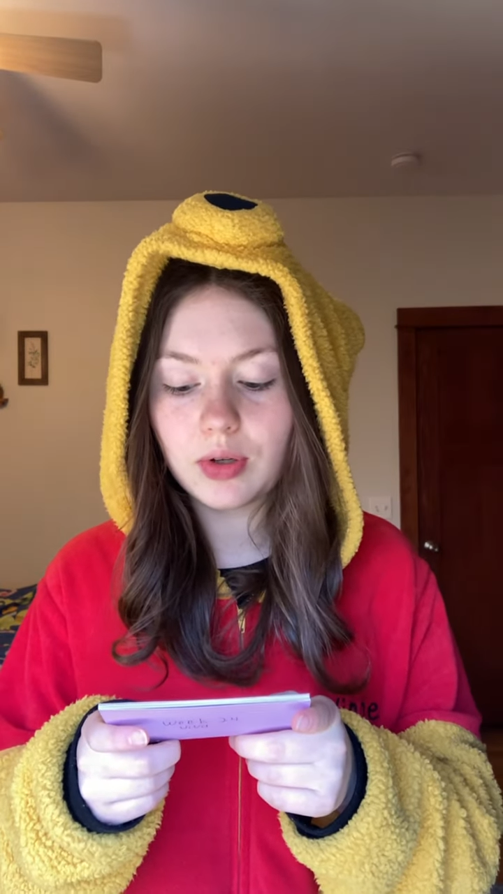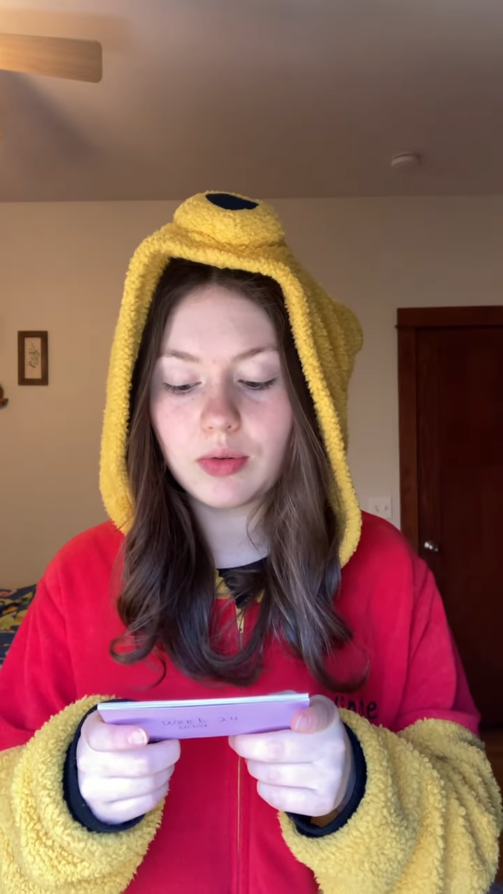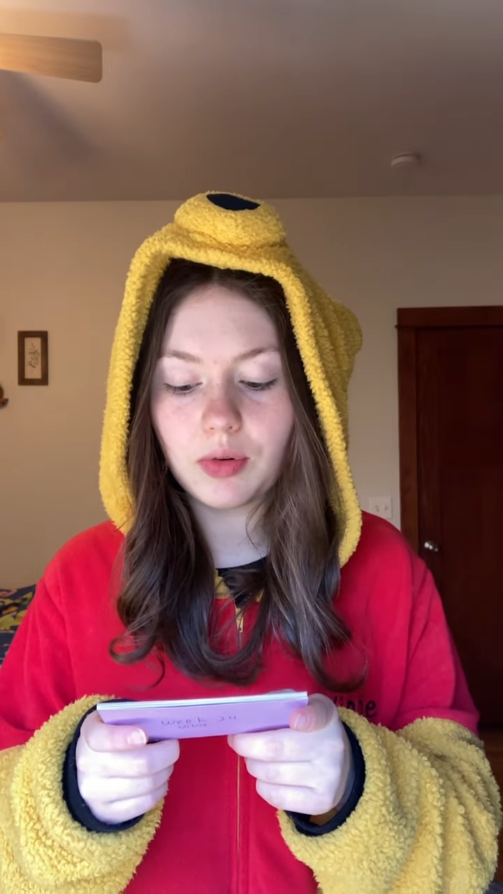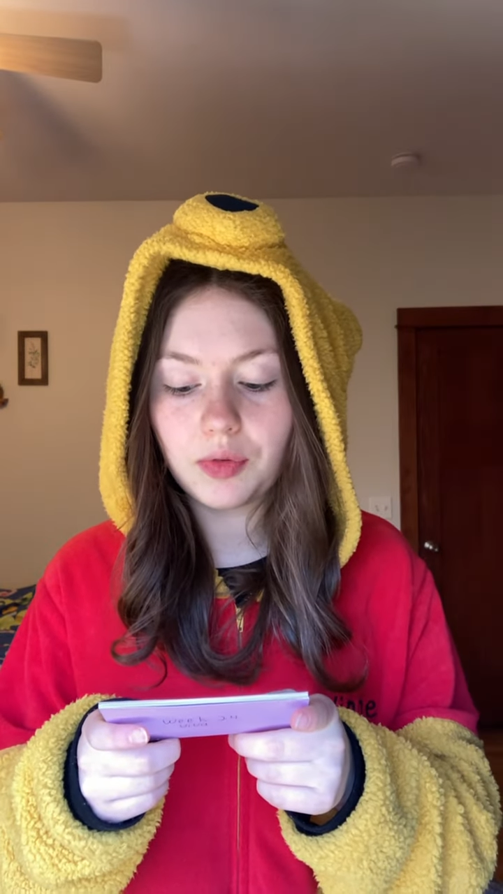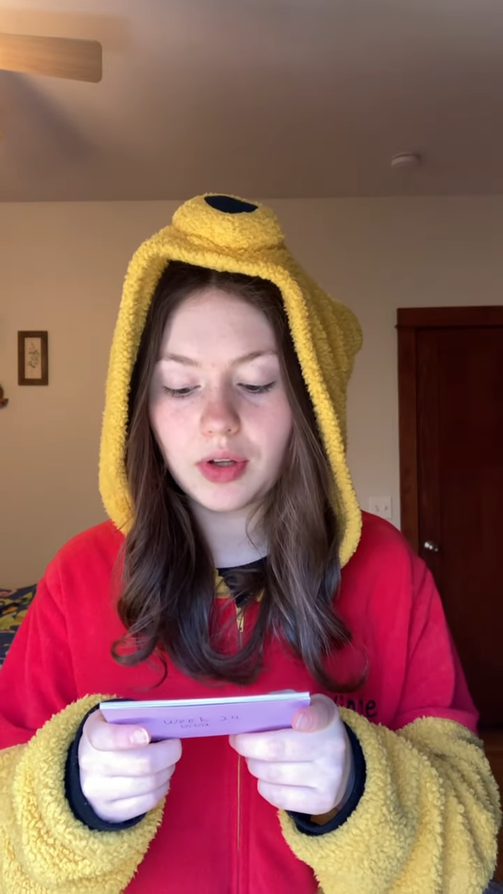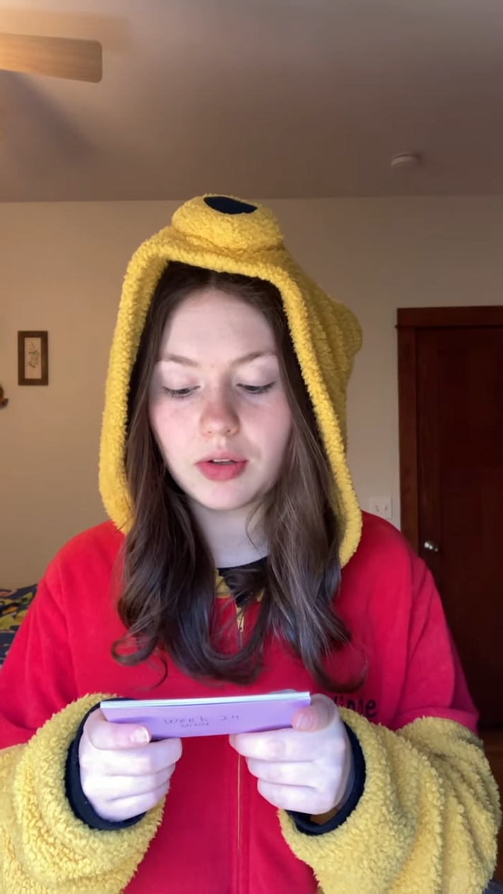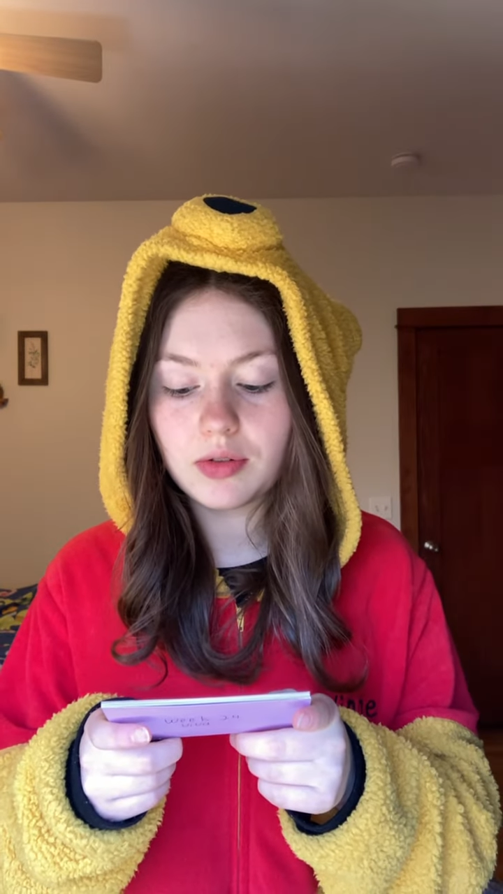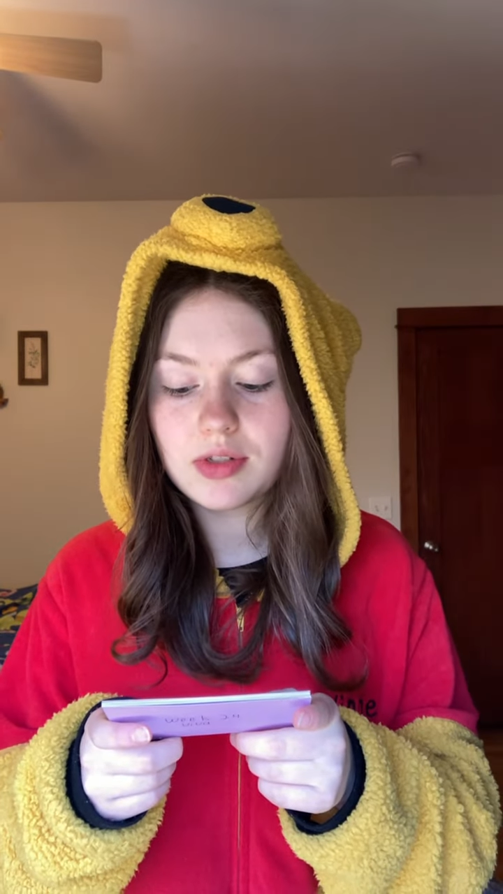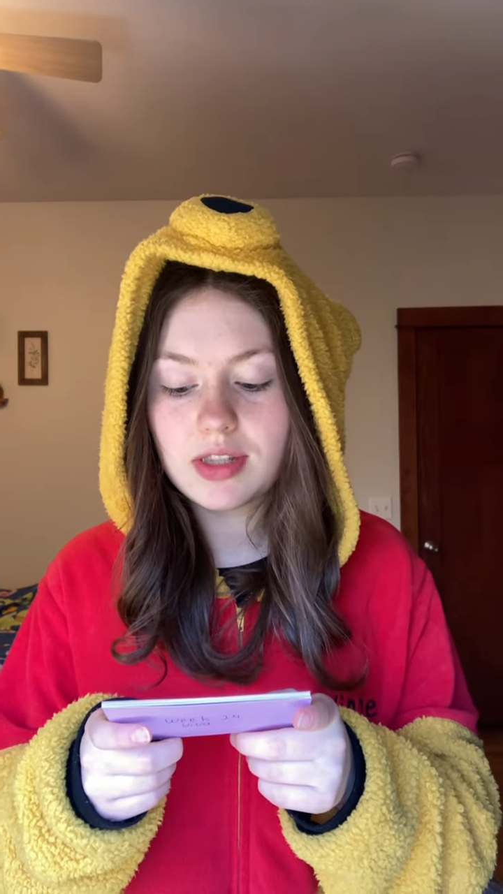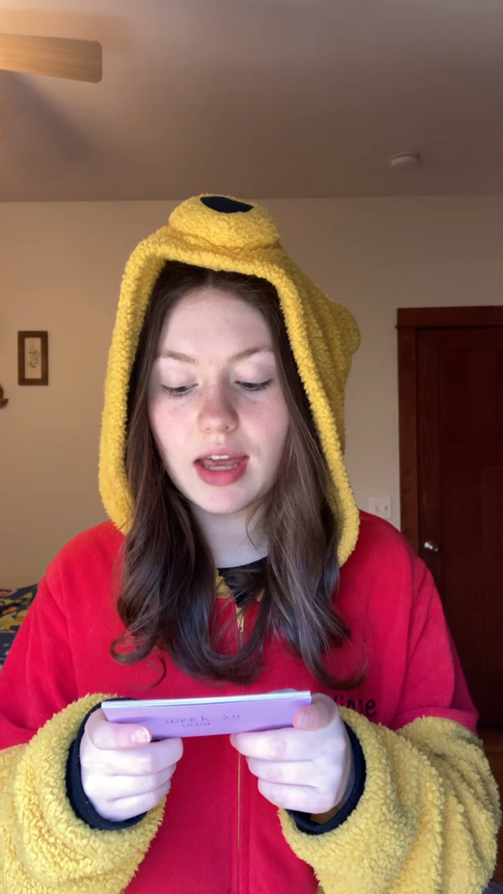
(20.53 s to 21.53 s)

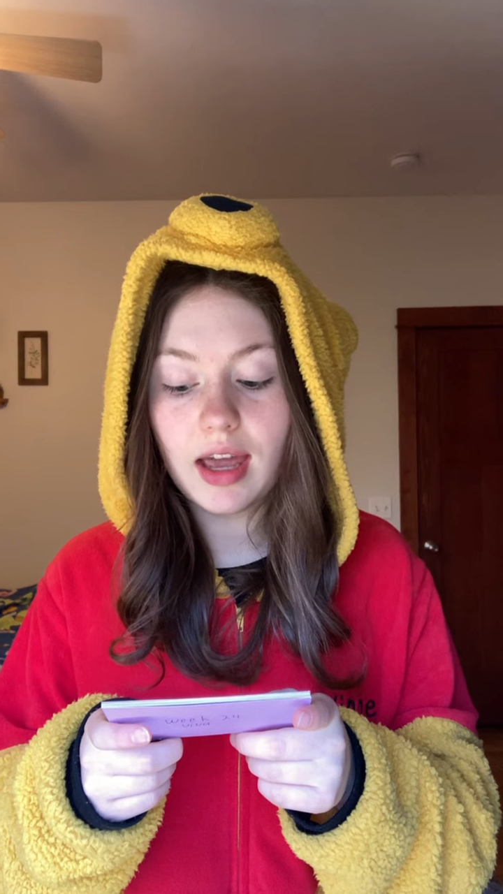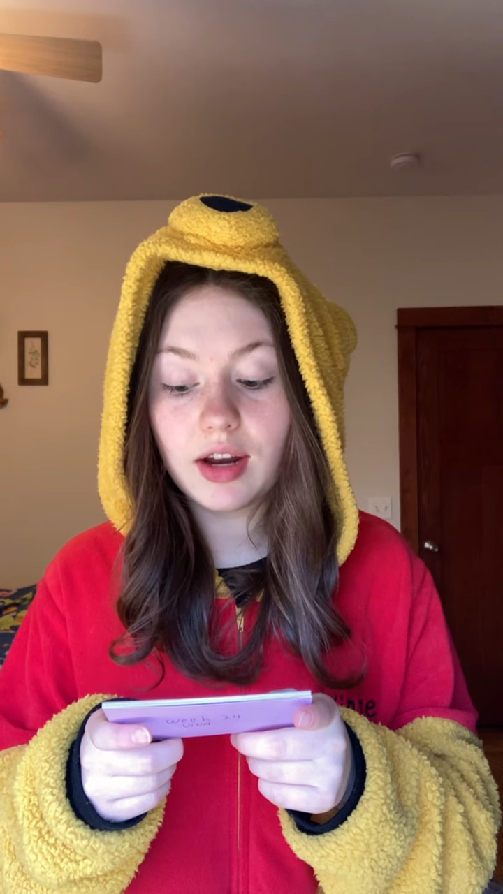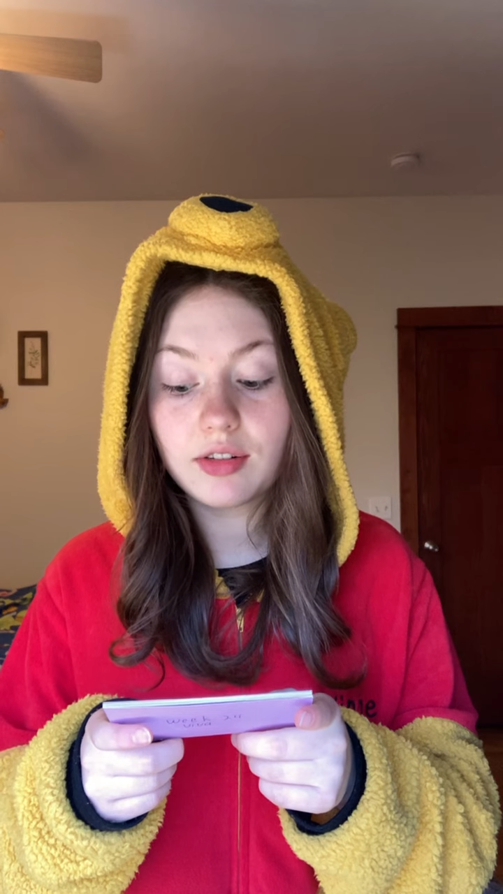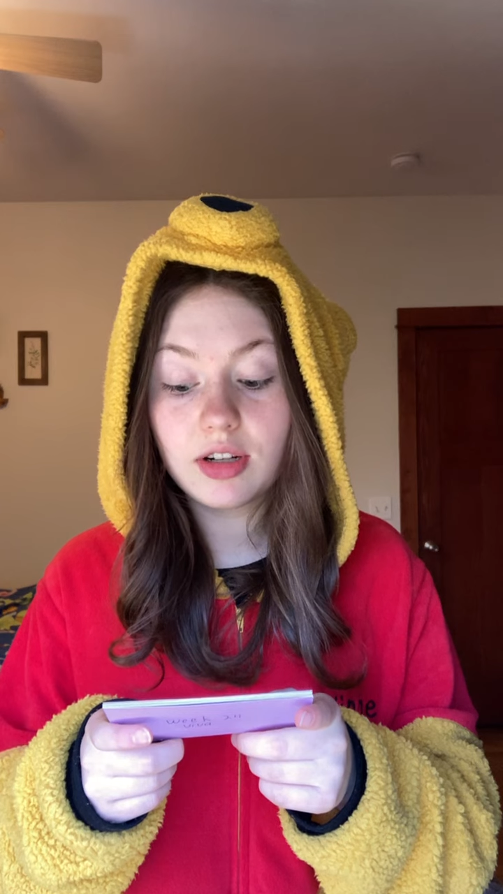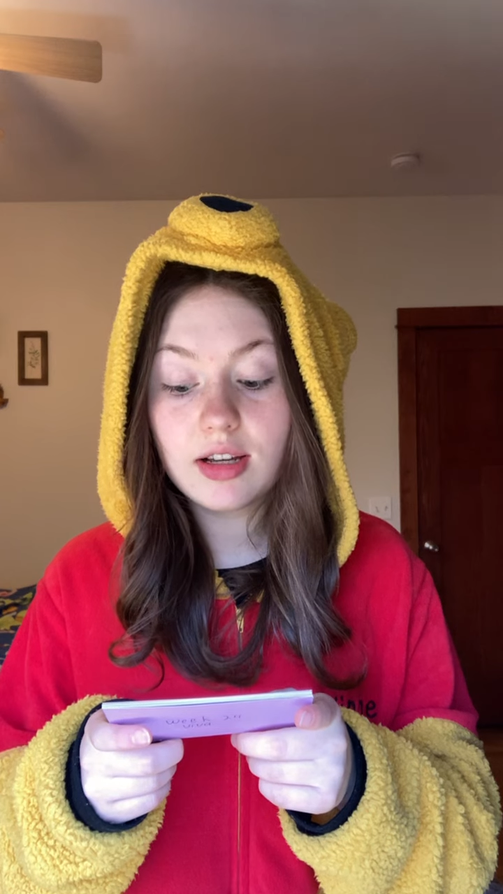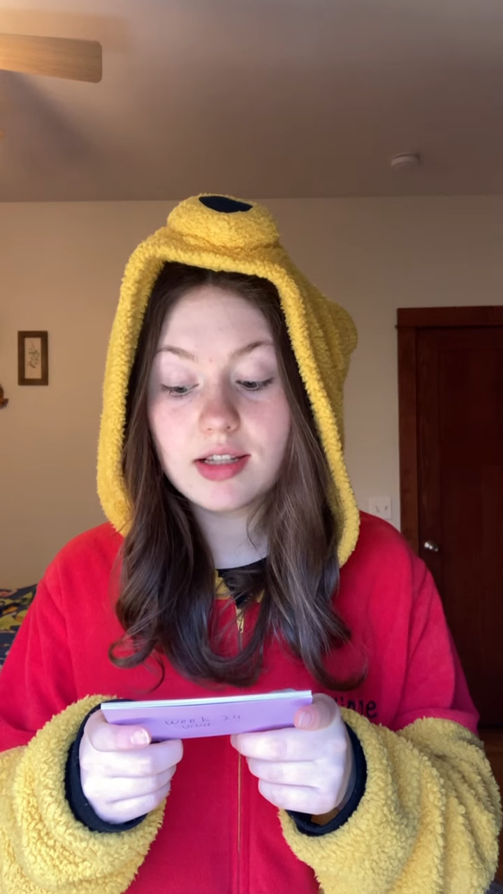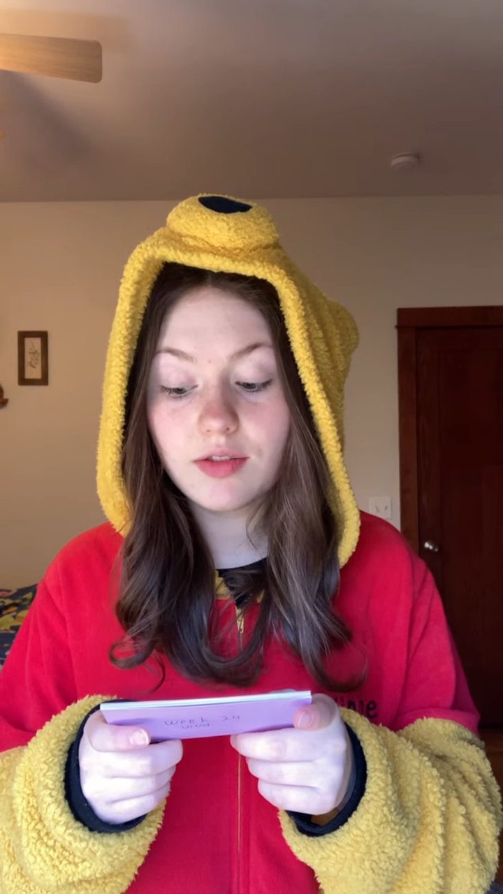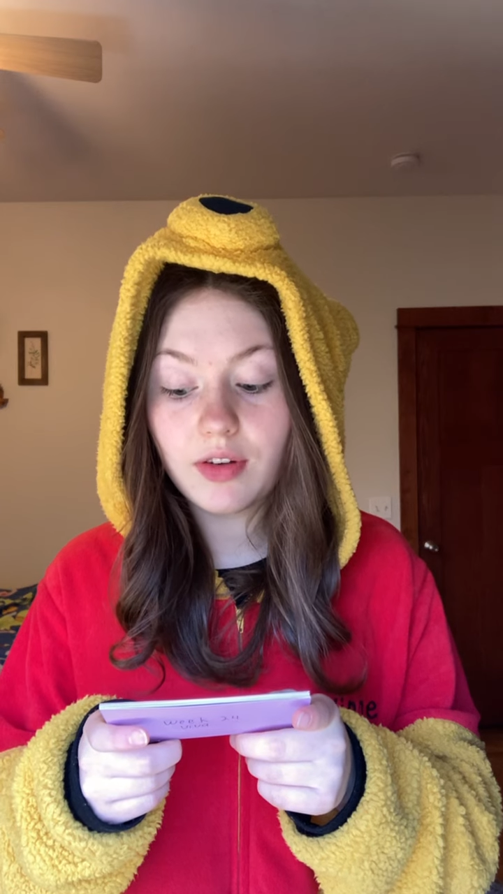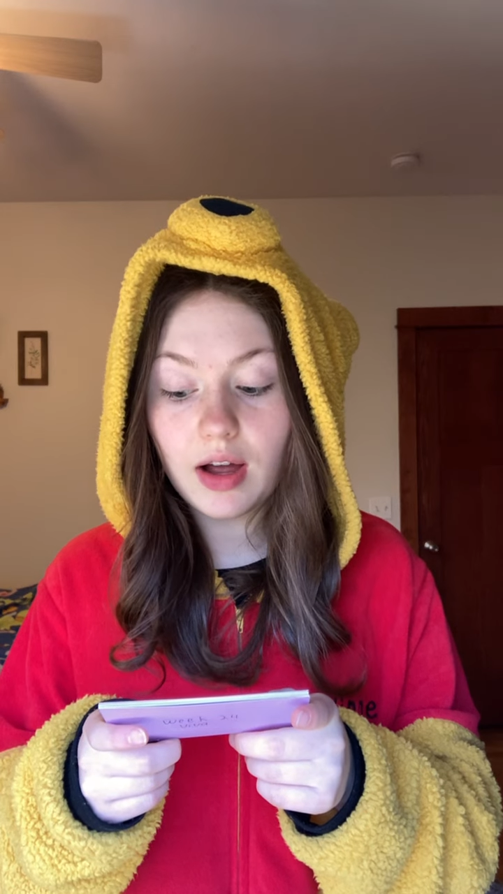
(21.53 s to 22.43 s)
reveals the era's